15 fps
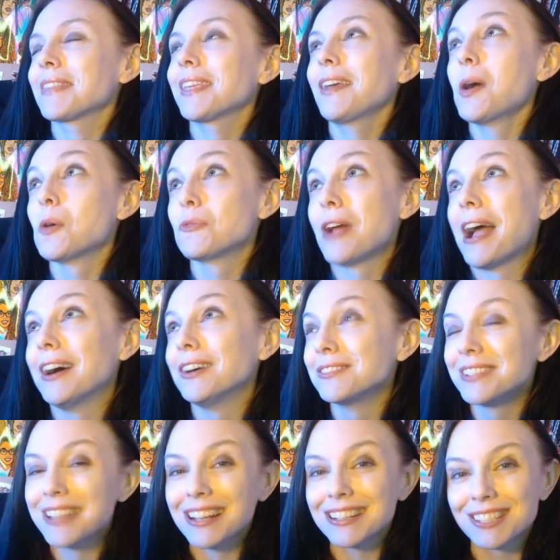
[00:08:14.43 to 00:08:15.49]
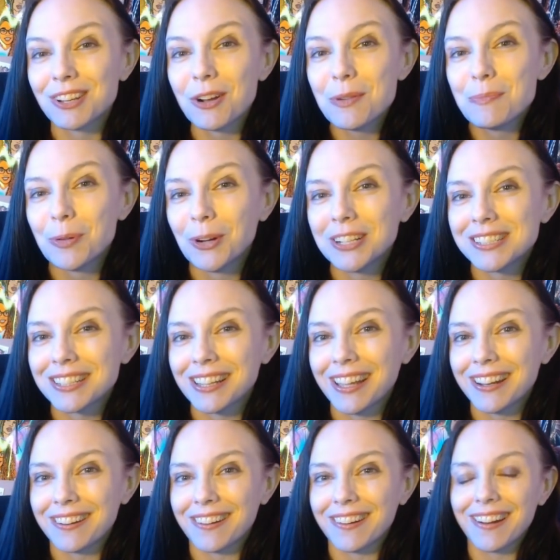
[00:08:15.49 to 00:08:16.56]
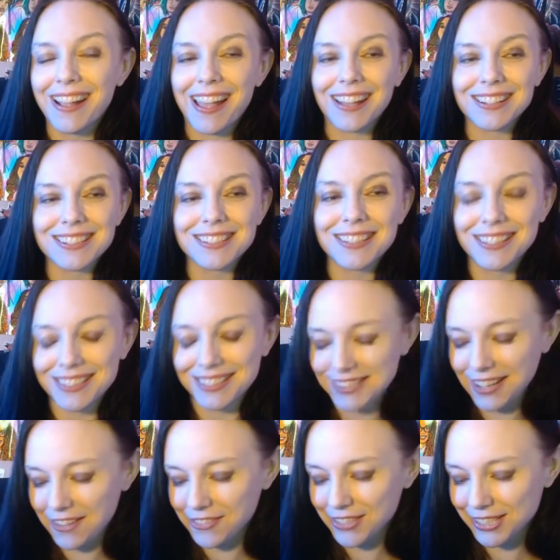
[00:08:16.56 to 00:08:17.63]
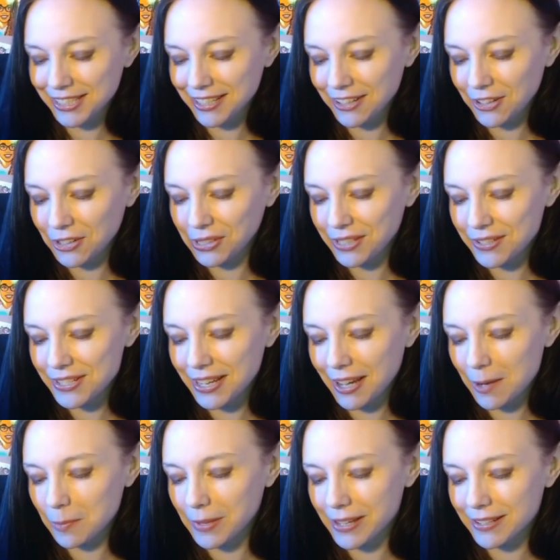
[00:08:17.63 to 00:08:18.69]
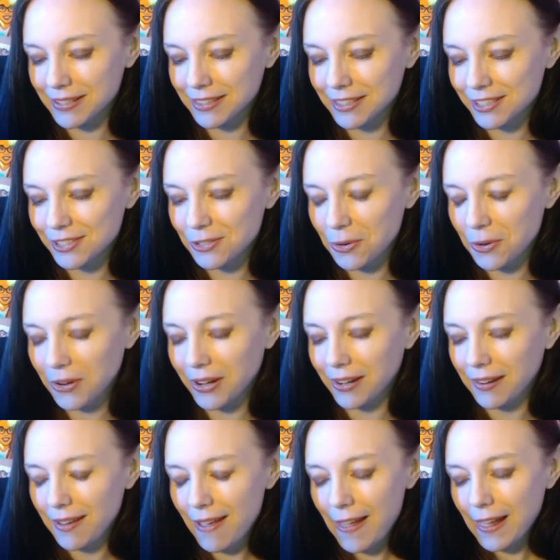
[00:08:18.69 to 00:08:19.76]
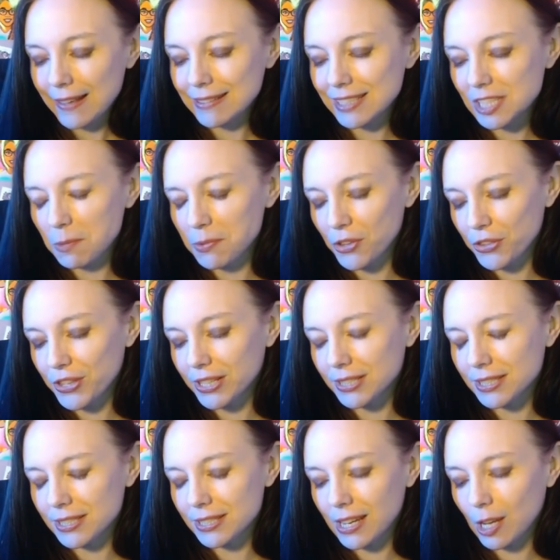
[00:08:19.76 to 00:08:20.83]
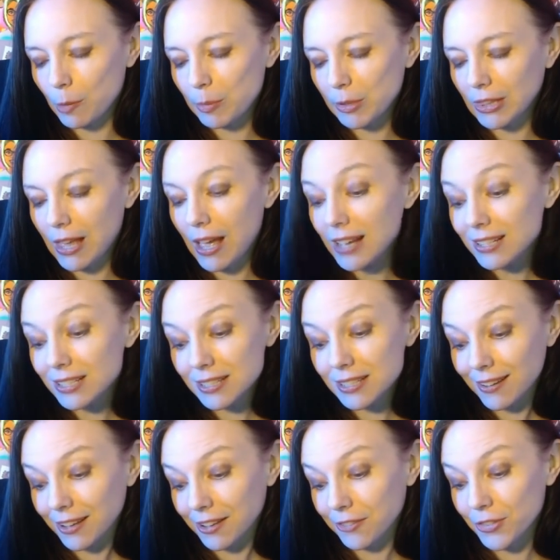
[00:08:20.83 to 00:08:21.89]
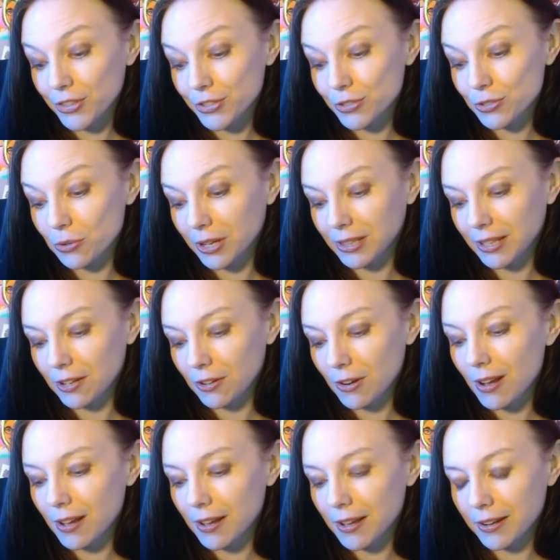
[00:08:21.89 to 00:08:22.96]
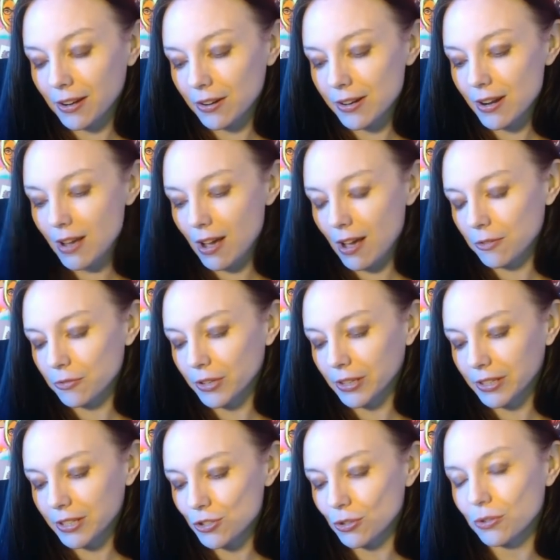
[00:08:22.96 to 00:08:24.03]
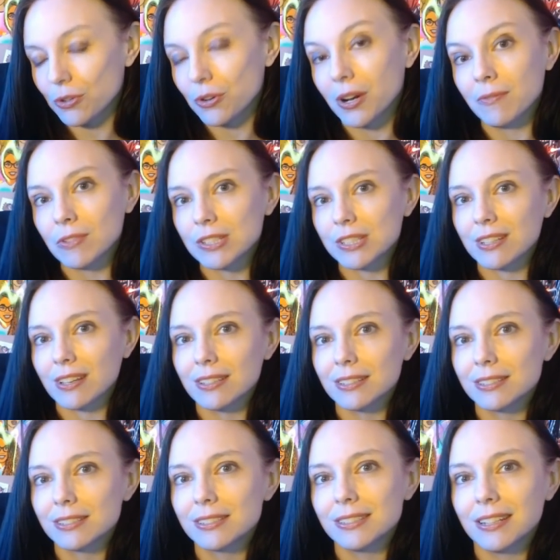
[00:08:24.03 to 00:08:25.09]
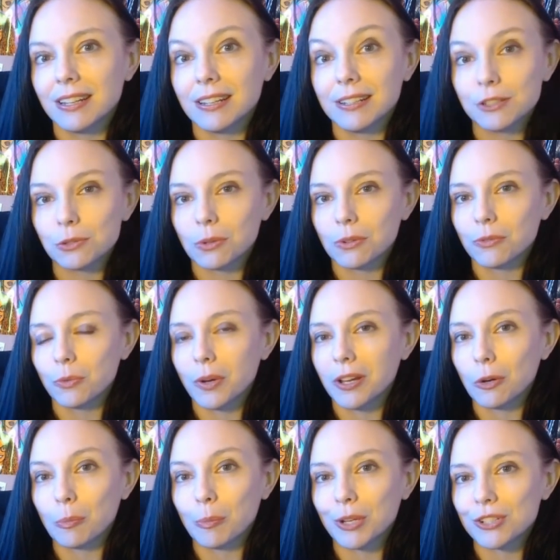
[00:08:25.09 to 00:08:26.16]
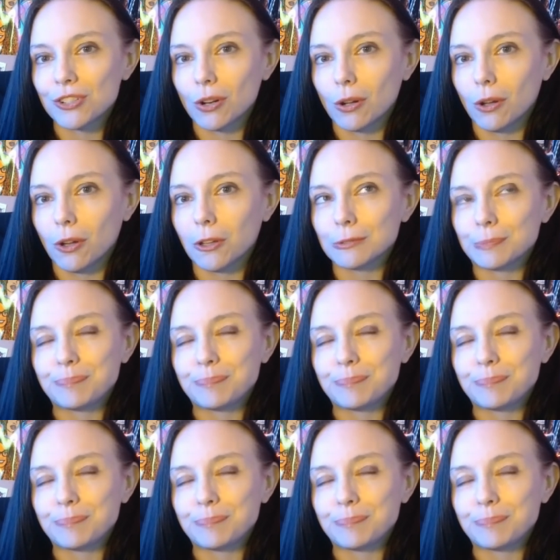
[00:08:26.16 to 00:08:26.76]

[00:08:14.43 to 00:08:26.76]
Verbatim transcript: around at certain points later, and this is obviously an earlier timeline in the story. And some of the things that take up a lot of the story later on are not really shown or emphasized in any sort of way or much at all.